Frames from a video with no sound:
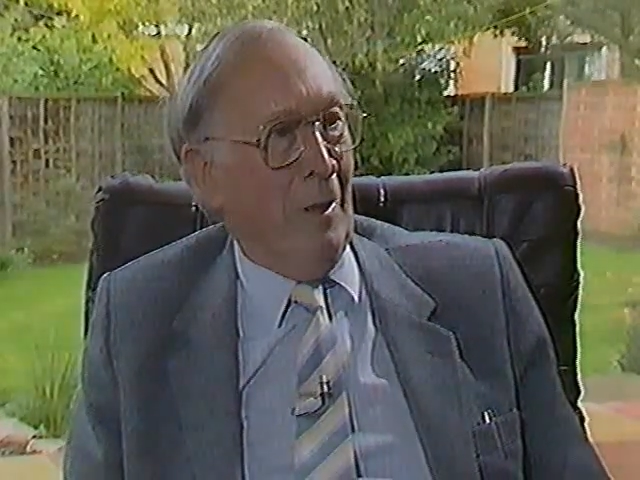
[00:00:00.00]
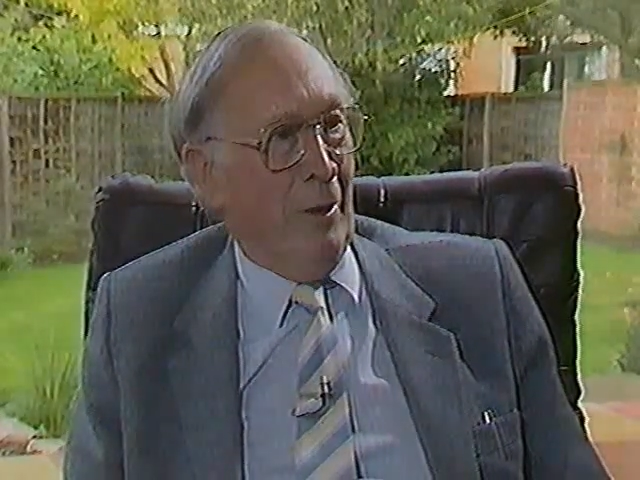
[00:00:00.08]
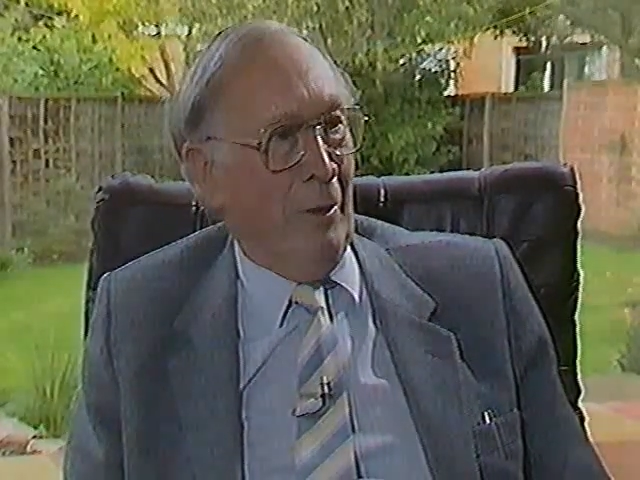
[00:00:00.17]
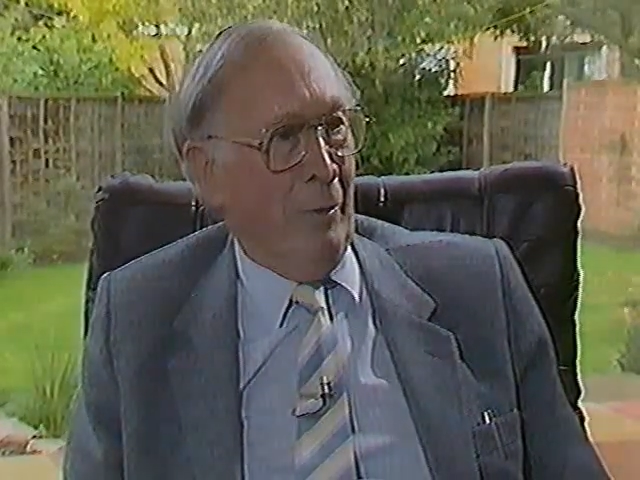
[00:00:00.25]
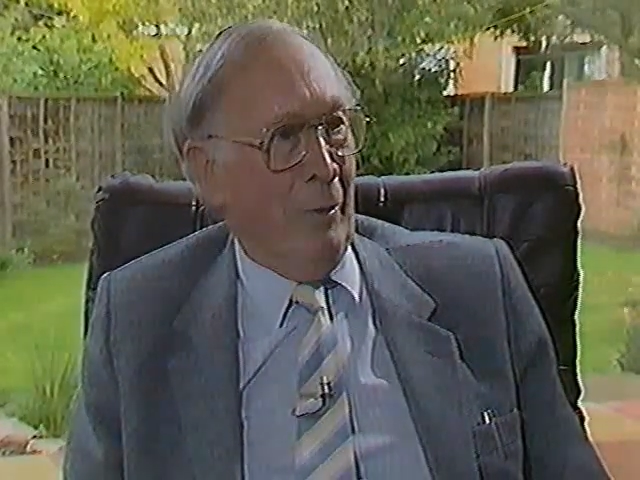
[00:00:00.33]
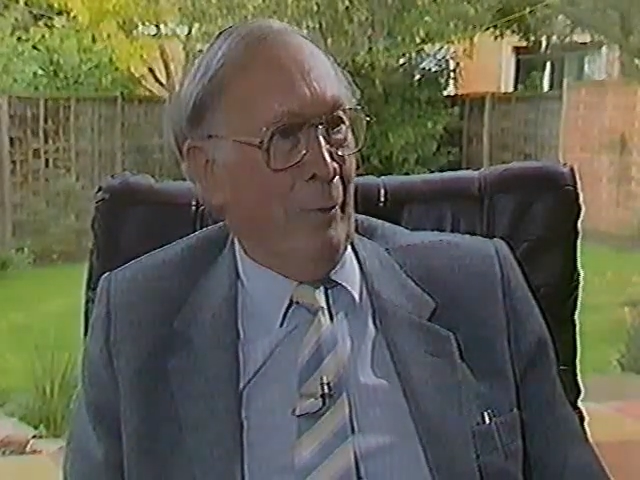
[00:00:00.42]

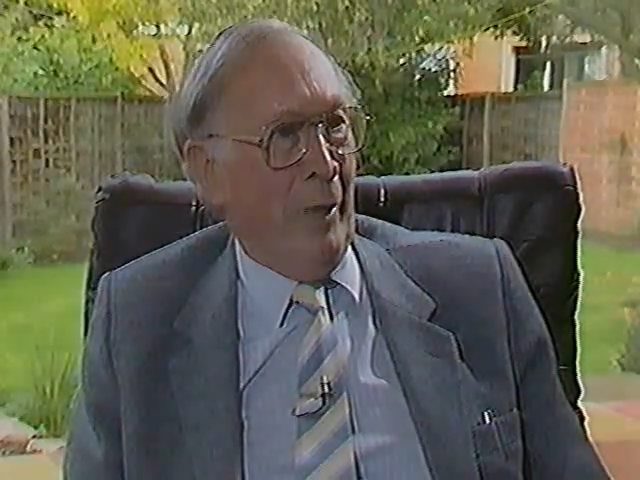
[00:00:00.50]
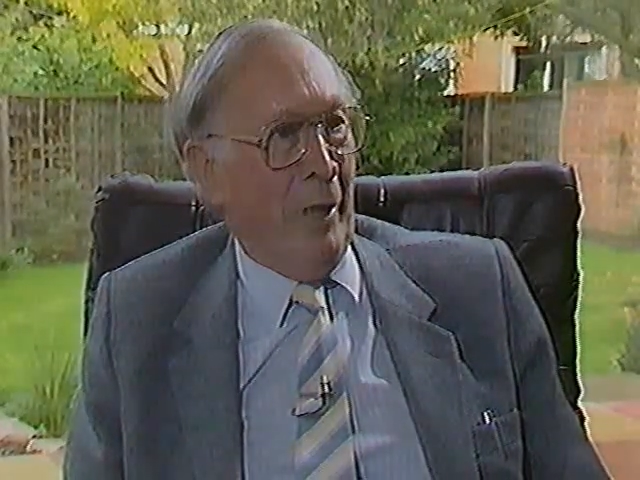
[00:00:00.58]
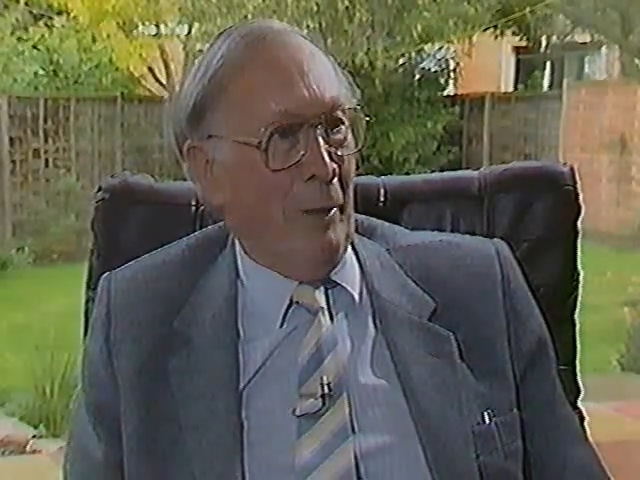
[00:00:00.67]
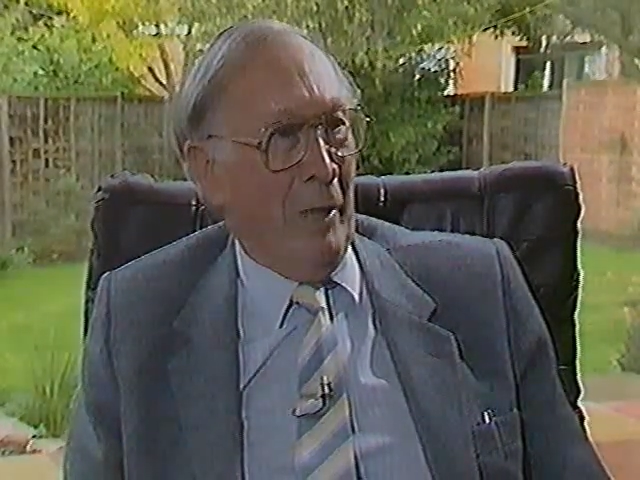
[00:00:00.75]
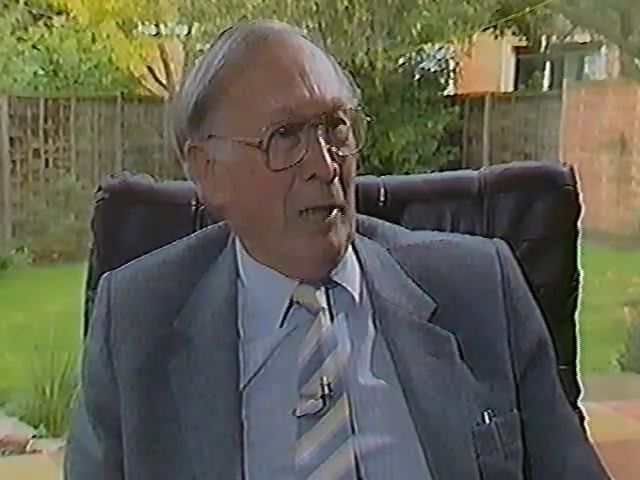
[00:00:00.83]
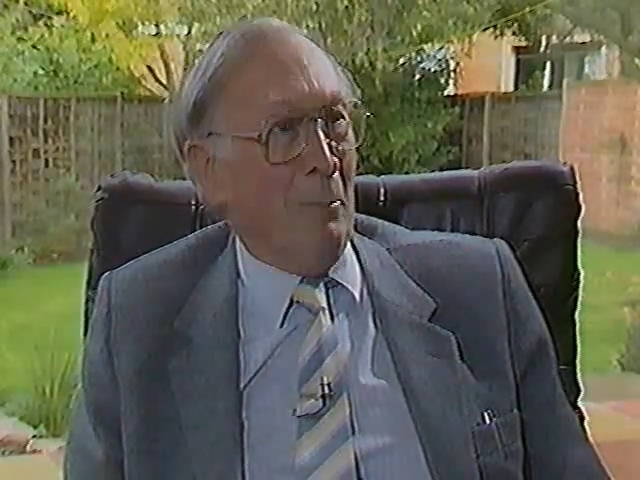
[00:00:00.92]
We had
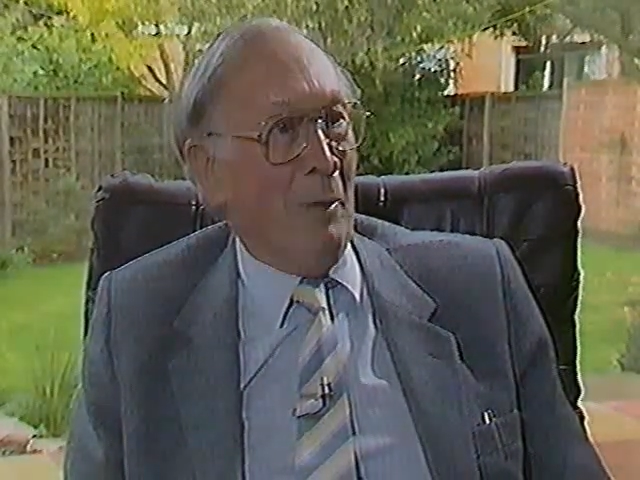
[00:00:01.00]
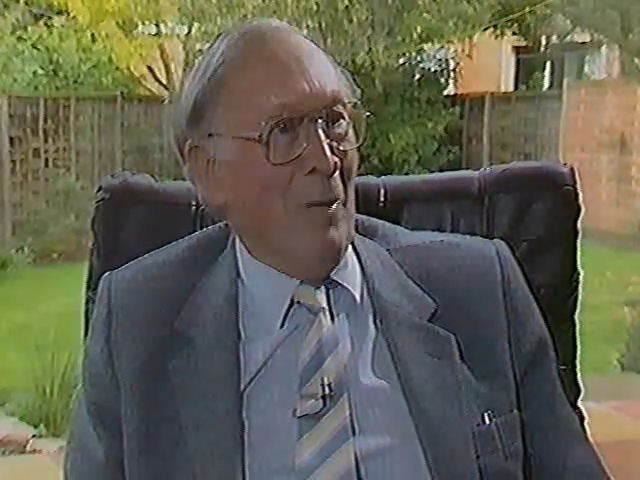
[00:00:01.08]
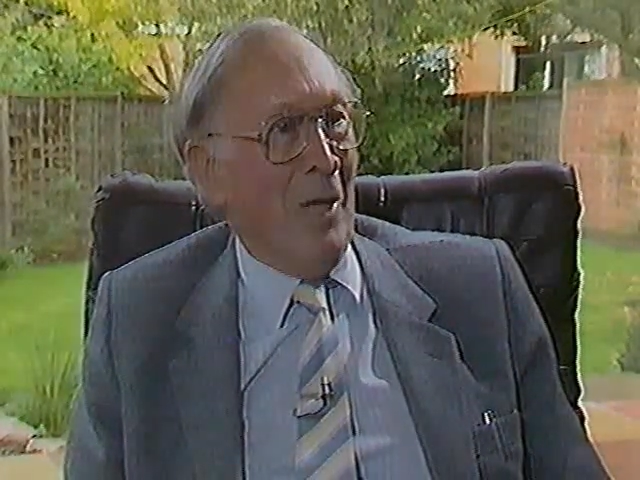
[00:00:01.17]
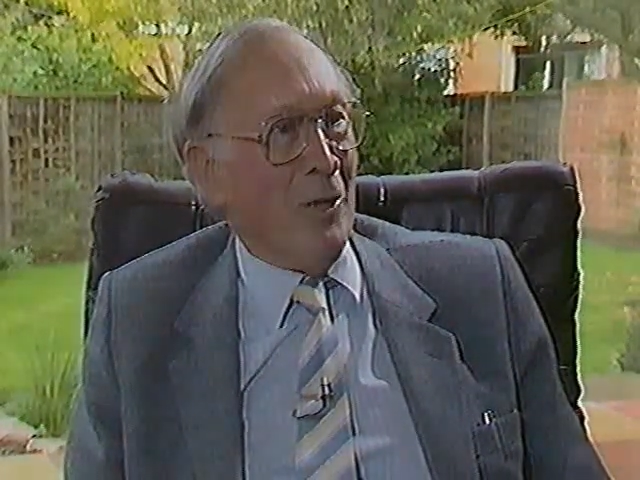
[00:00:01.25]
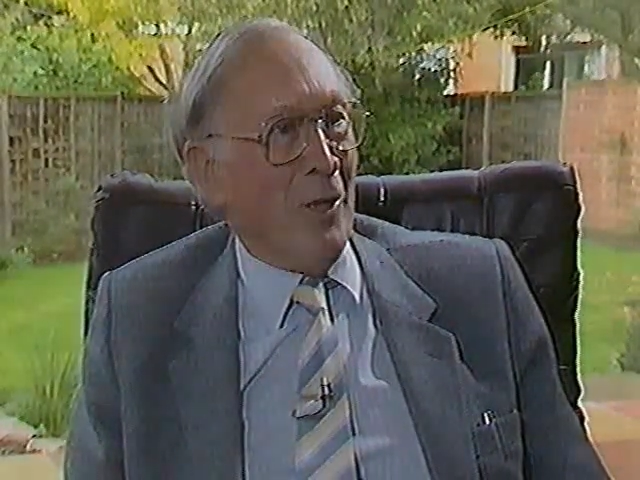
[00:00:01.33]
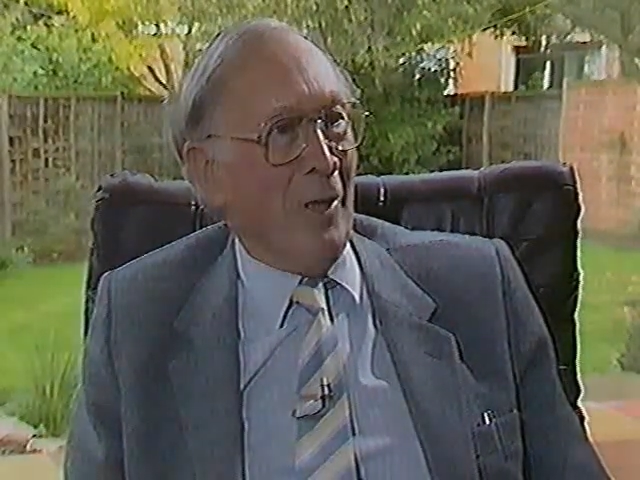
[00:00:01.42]
a little bit of
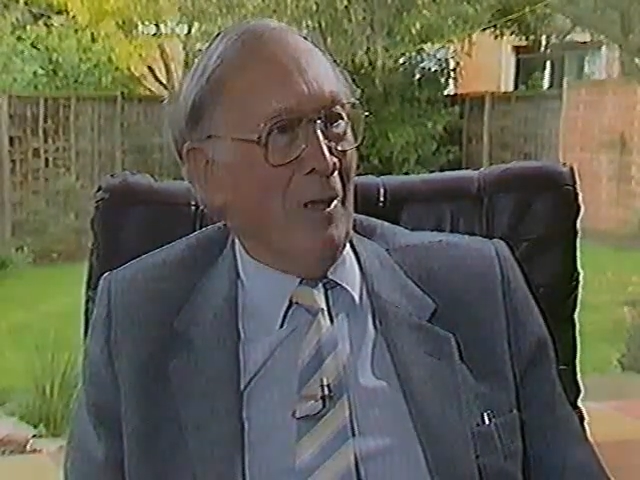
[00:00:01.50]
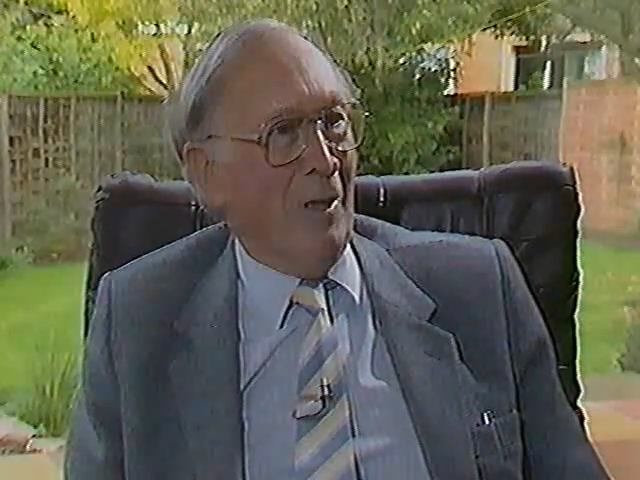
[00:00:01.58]
magic.